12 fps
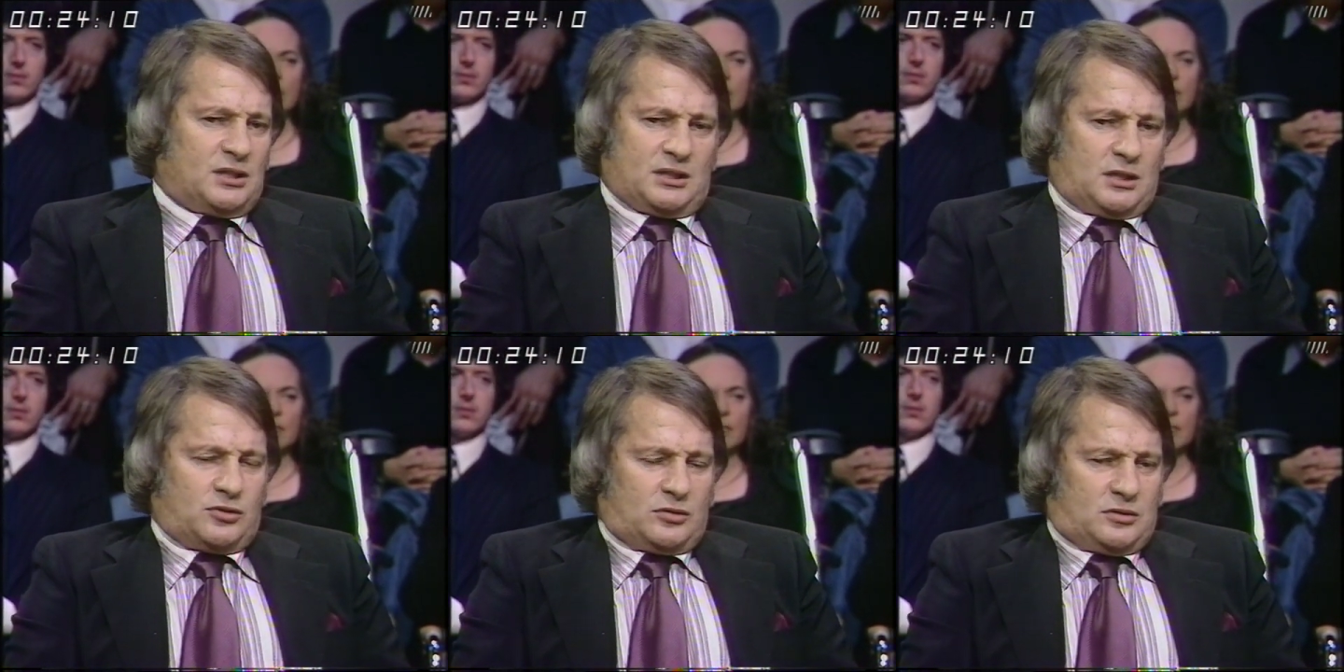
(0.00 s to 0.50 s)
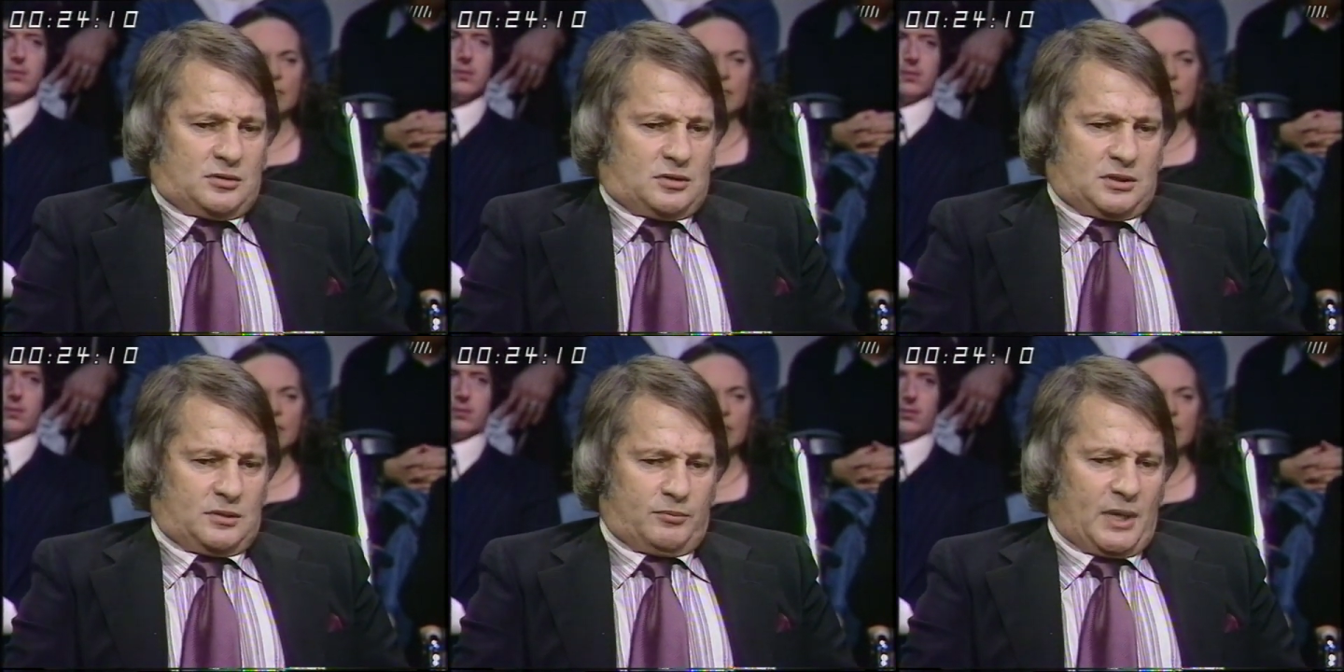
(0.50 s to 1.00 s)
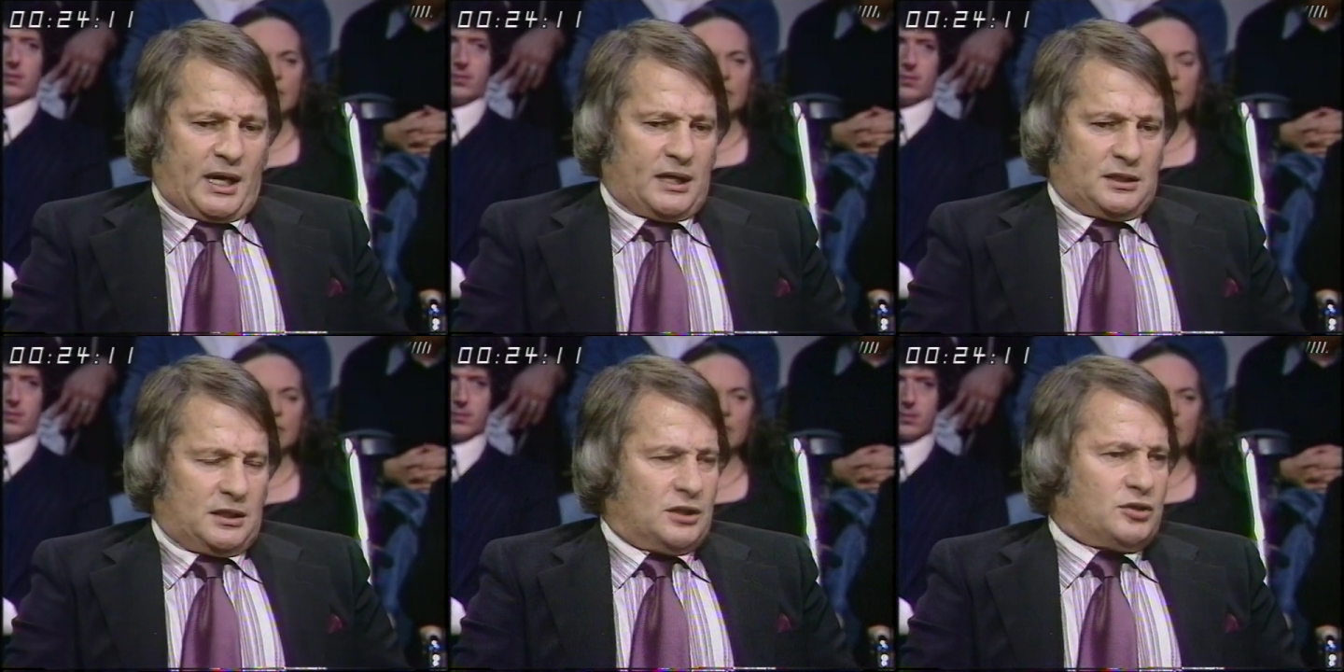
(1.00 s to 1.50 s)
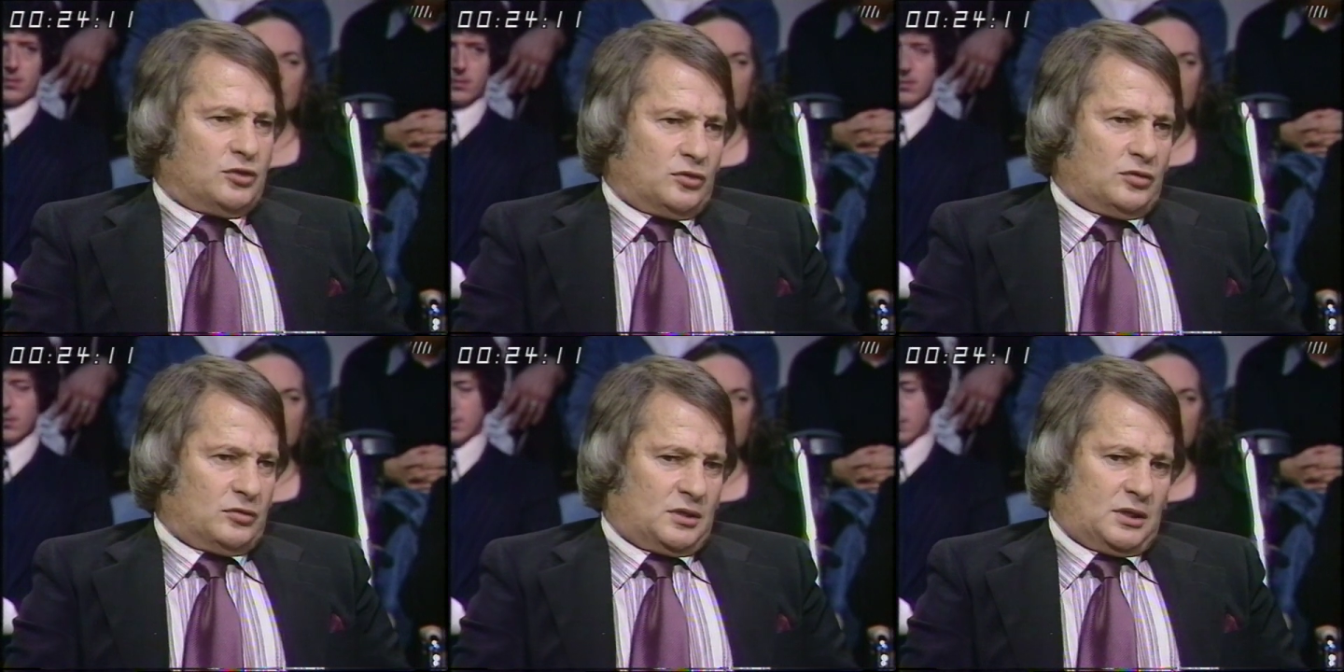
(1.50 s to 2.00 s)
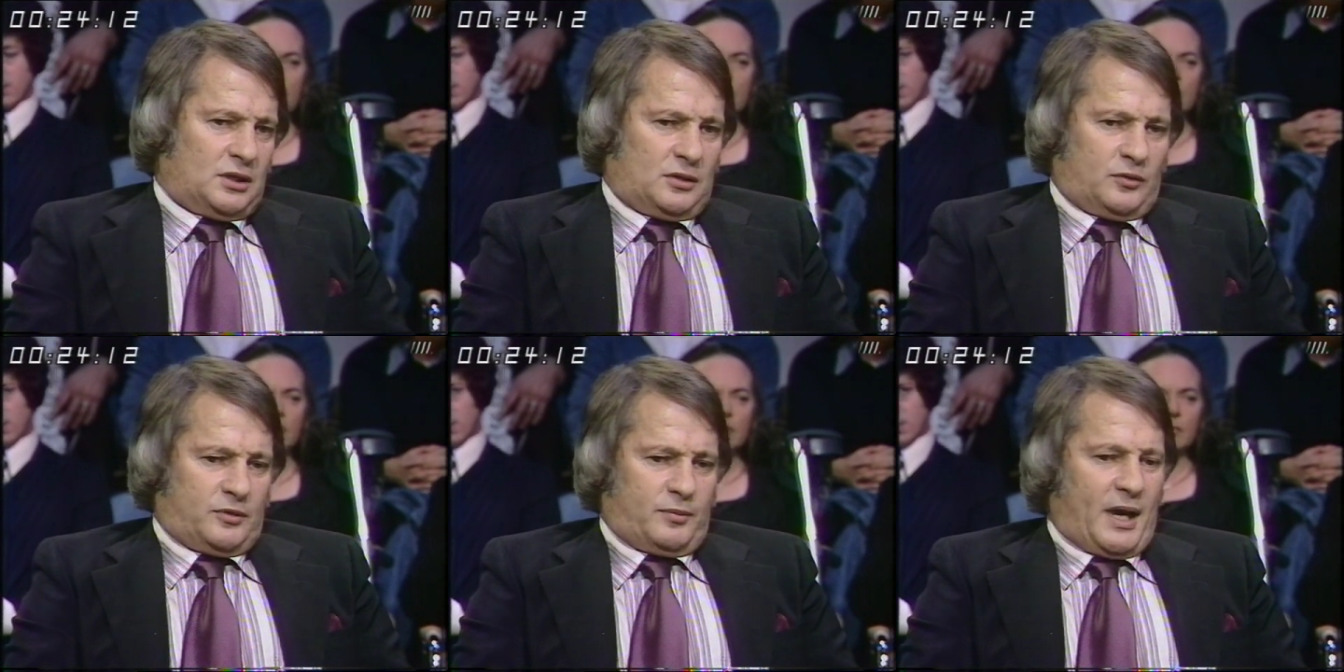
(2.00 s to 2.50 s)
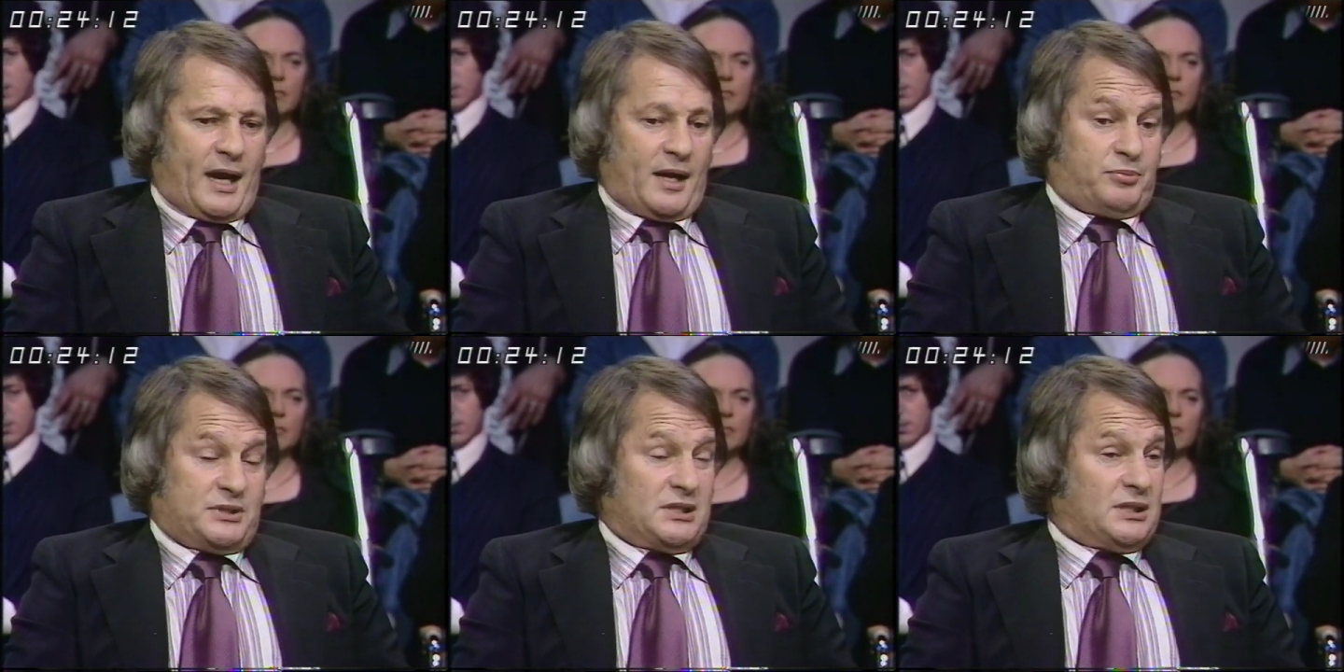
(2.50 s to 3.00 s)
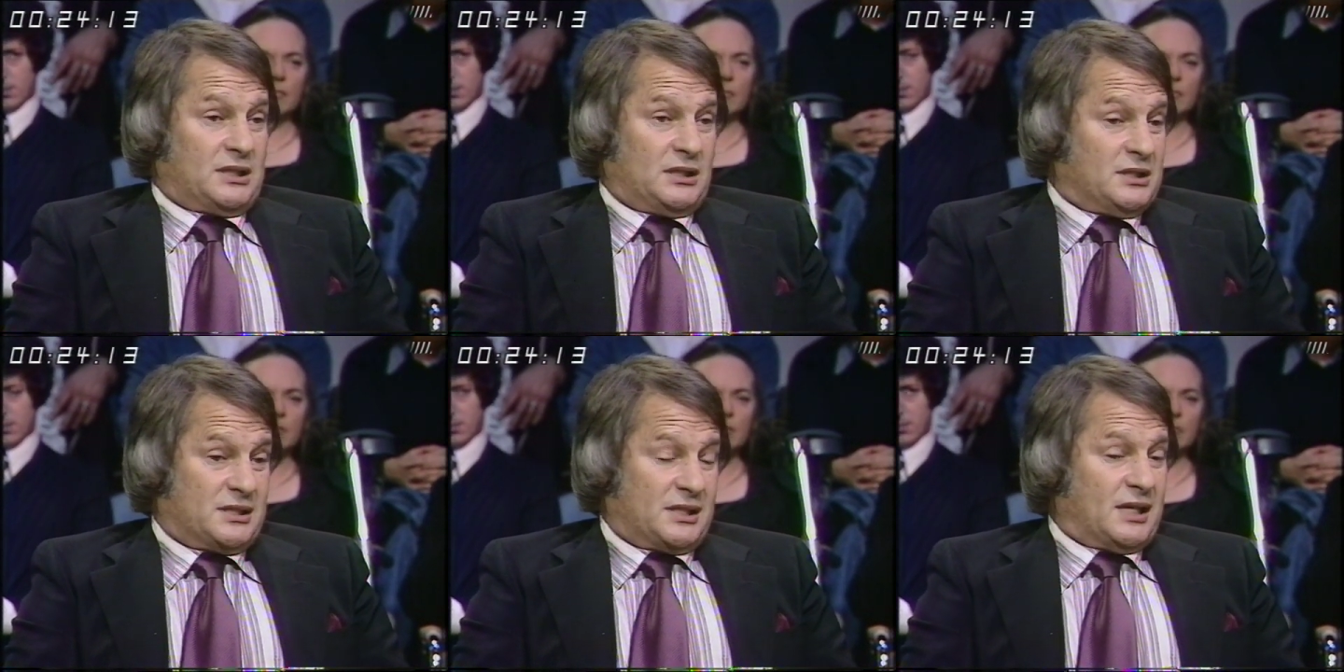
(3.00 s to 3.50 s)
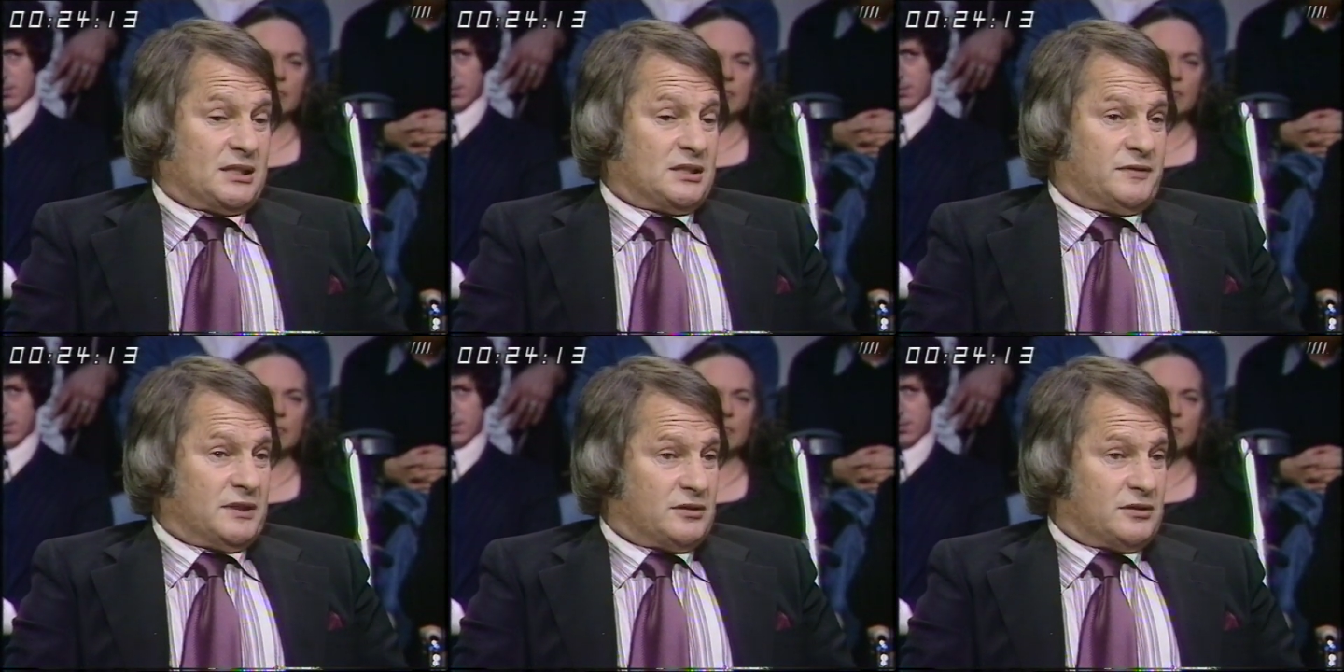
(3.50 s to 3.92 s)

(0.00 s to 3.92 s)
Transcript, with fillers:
Speaker 1: I don't mind at all. Uh, with my particular scientific